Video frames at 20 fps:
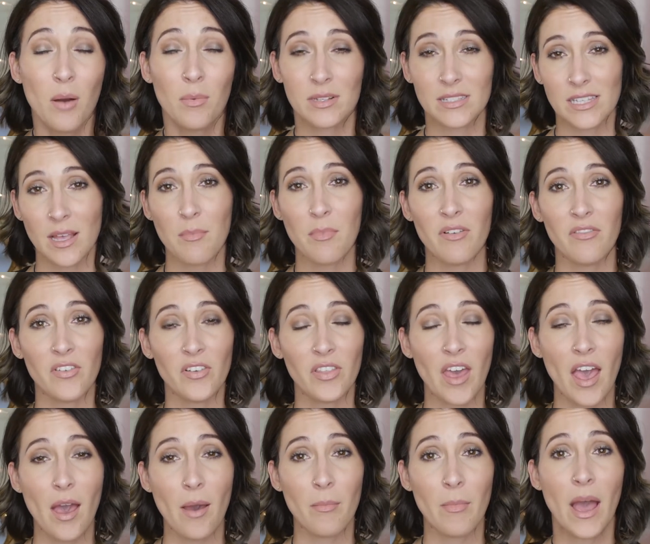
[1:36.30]
but some of
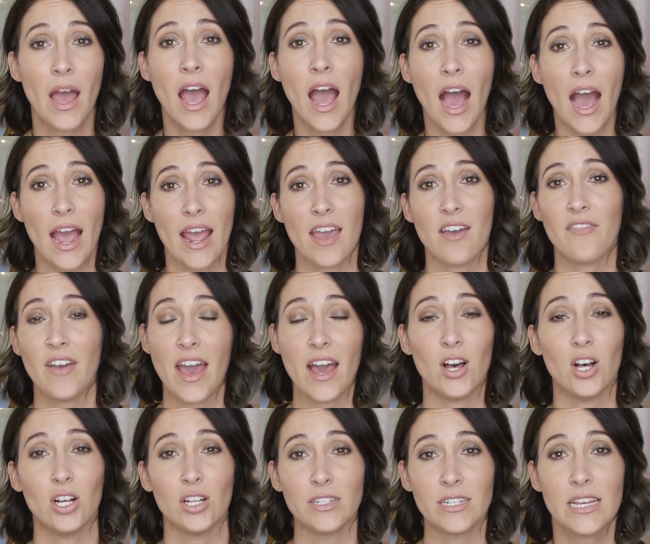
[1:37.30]
them I have
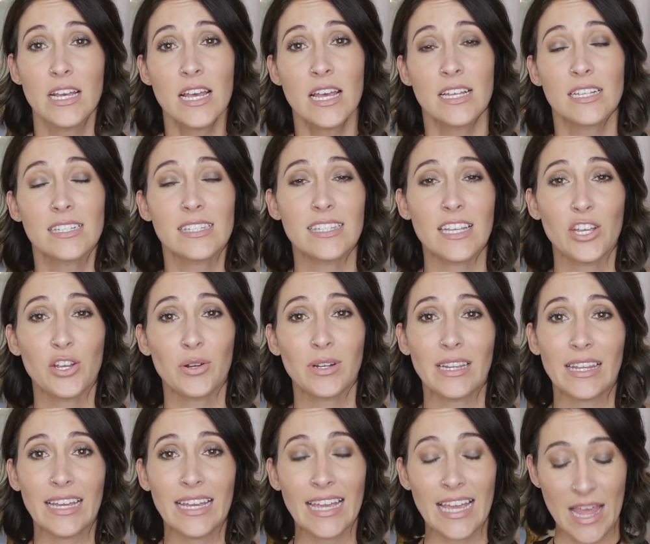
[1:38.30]
held
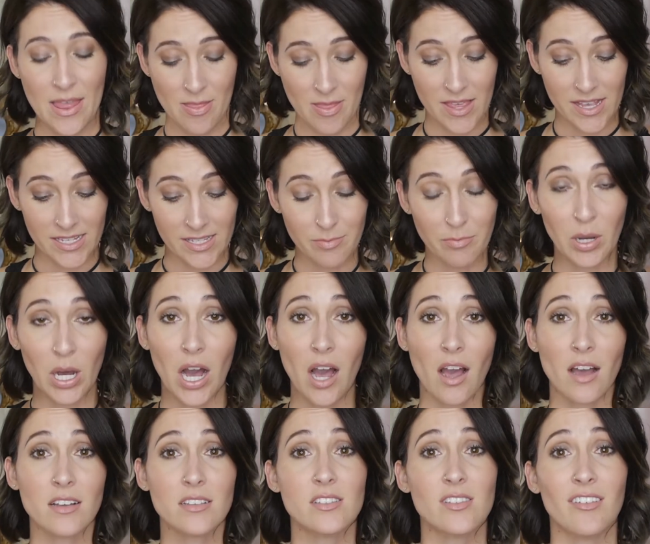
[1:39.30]
secretly in this
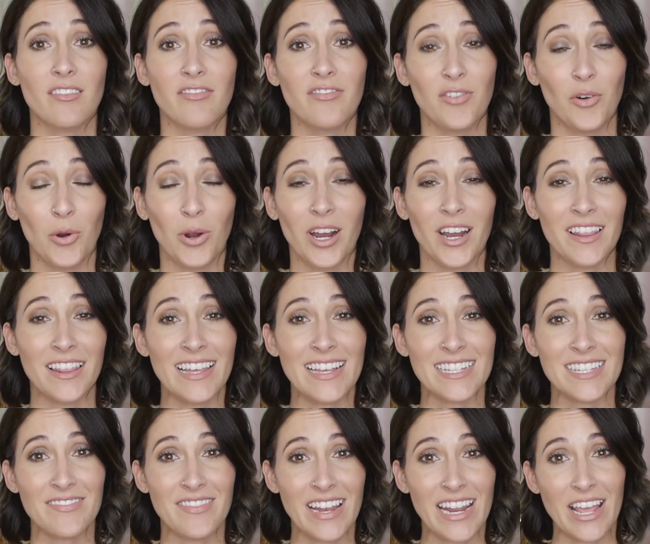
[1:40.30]
box for
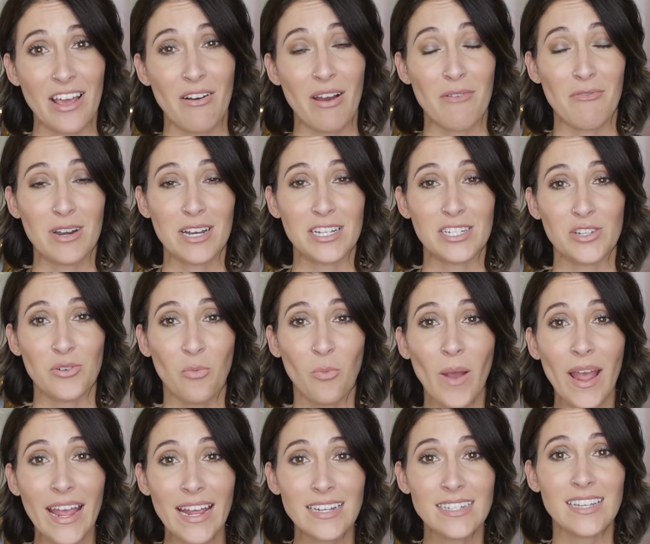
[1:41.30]
this video. I wanted to
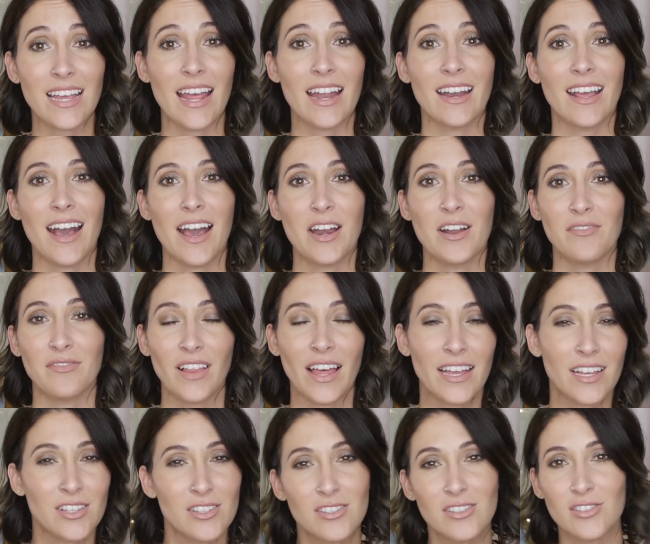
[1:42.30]
wait and kind of
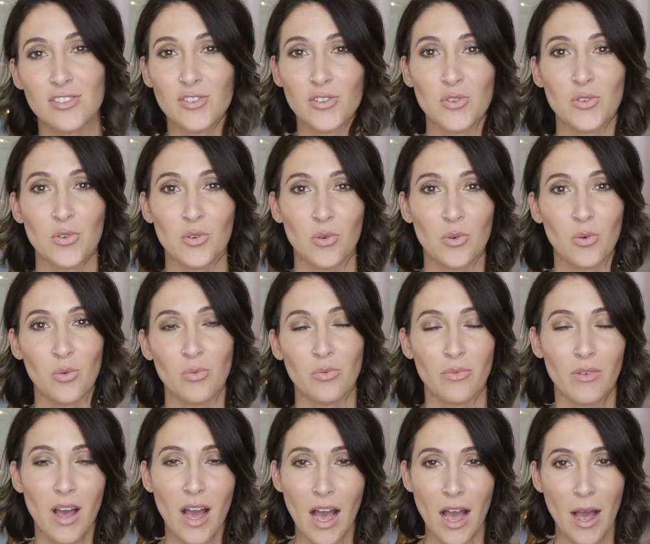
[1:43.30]
like do
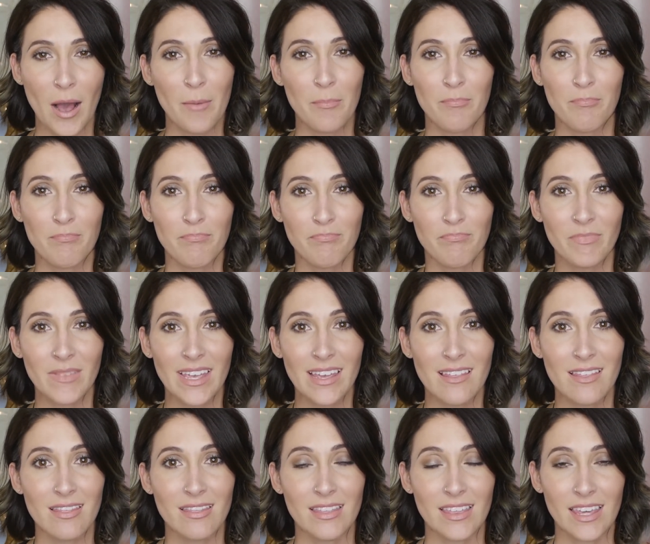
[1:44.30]
um,
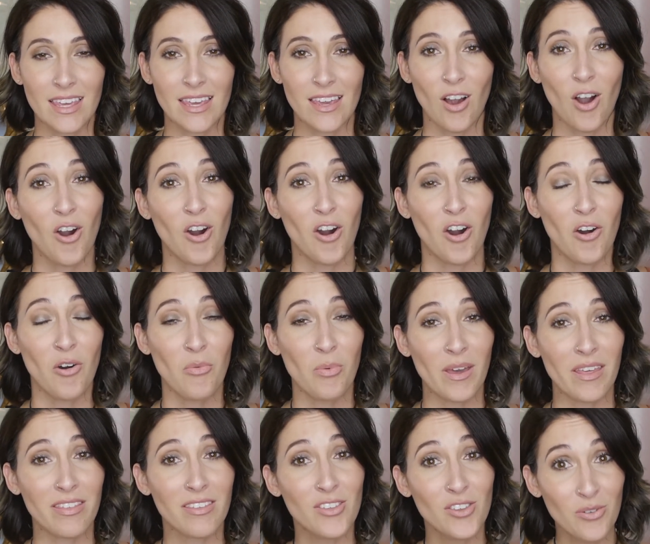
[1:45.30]
the haul
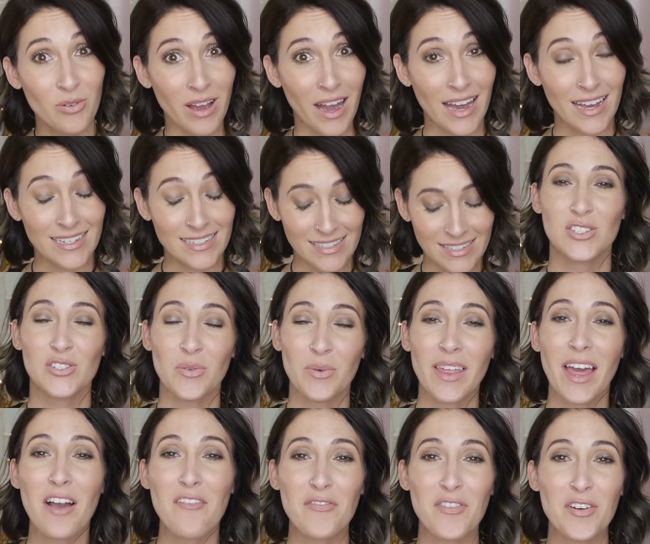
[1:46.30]
with you guys. So
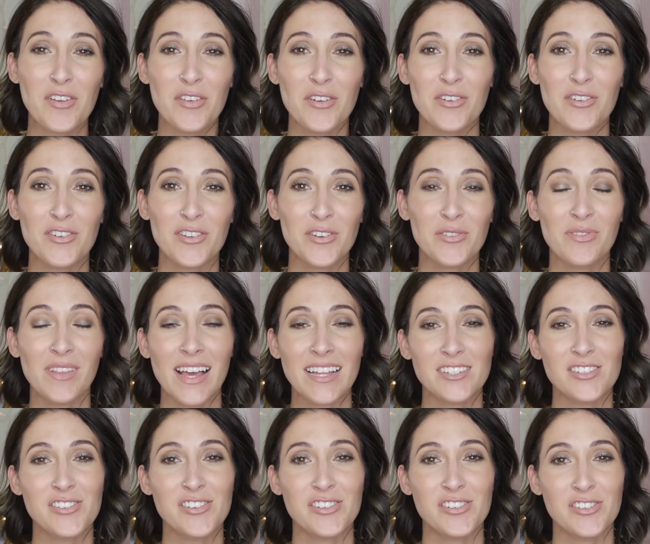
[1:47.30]
without further ado,
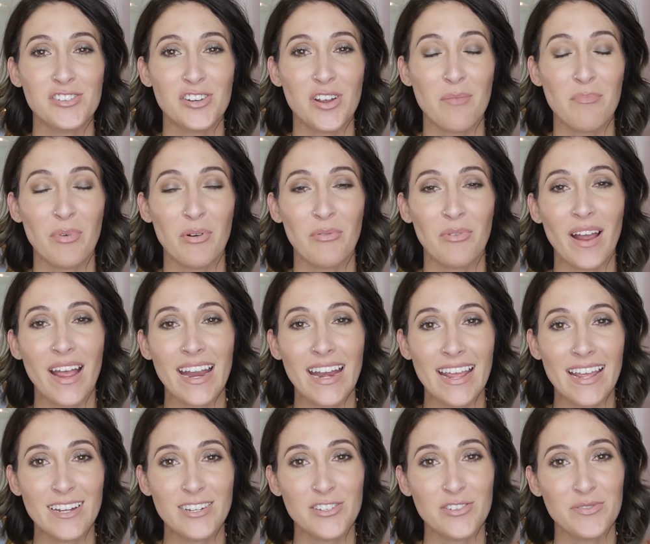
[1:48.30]
let's just jump right
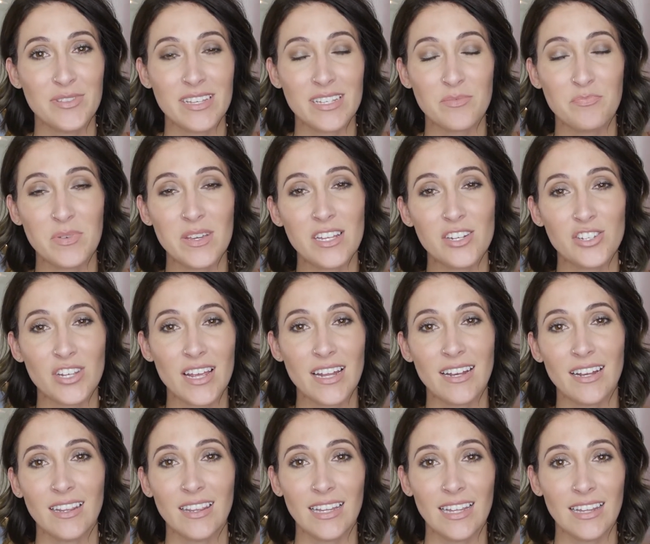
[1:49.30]
into this Peach
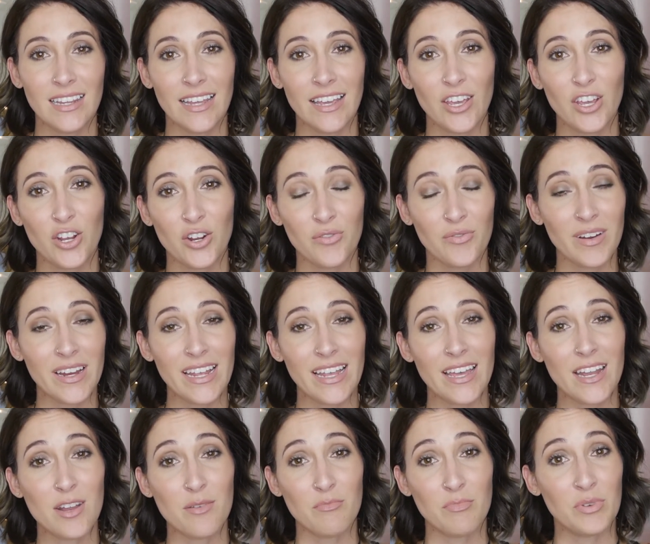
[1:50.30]
and Lily
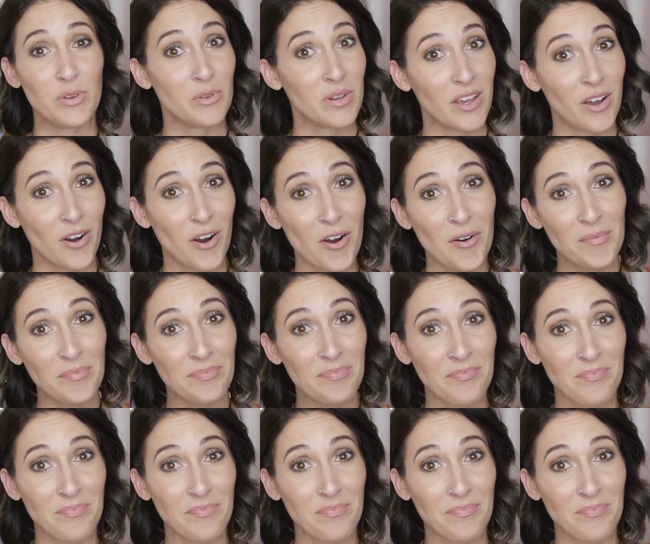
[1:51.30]
Korean beauty haul.